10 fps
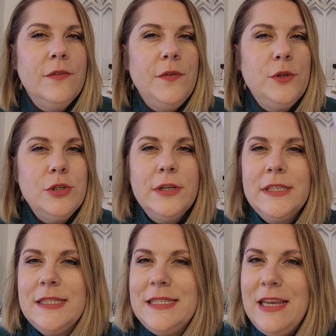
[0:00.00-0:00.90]
the future
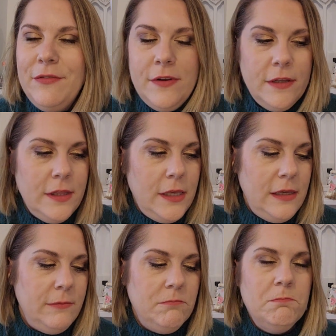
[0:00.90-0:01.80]
is
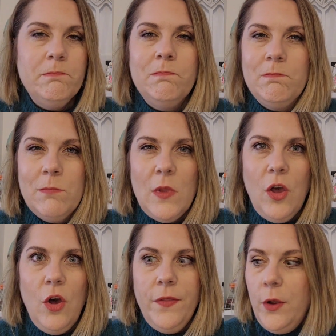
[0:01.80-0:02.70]
definitely
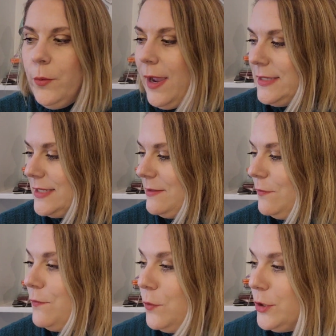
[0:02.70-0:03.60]
on the horizon
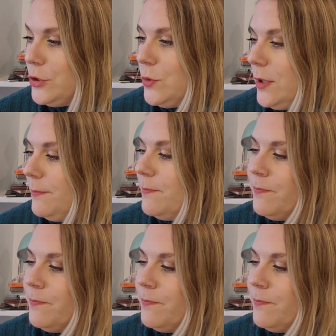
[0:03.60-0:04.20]
for sure.